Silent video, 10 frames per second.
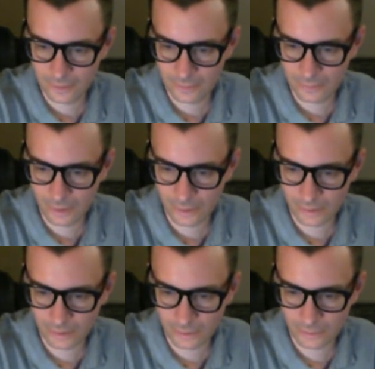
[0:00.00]
One
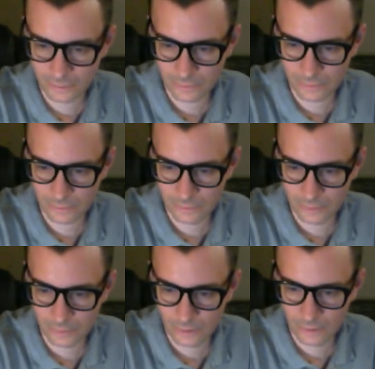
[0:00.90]
icons.
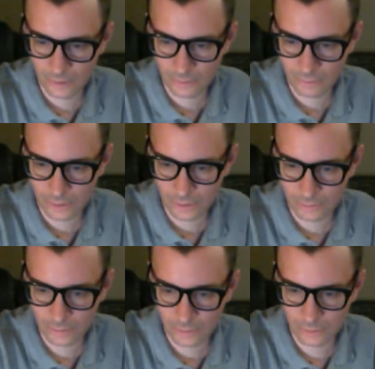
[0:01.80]

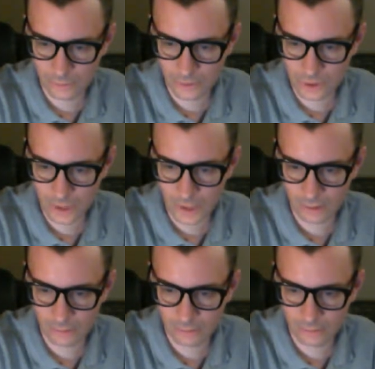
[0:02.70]
Followers only chat.
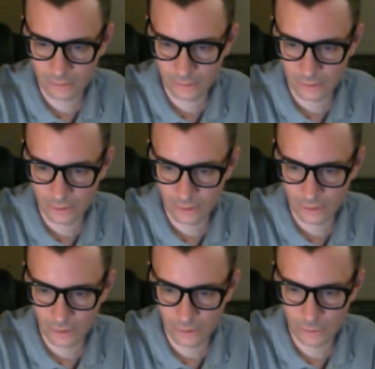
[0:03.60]

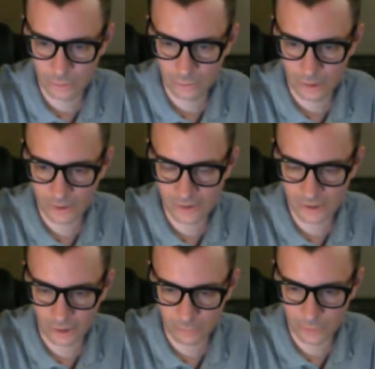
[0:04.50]
Ooh, I see
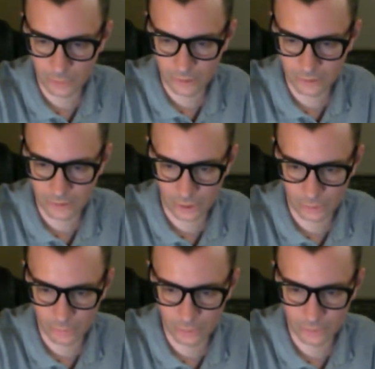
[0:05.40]
dark mode. Dark
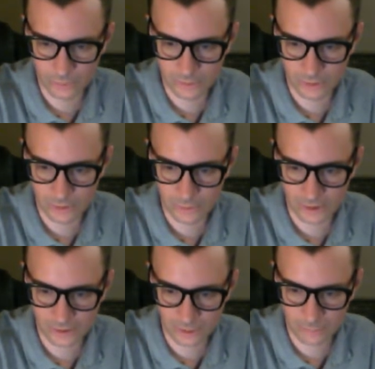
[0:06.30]
mode. I always like
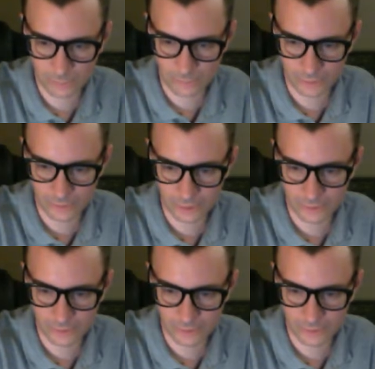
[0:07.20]
dark mode for everything.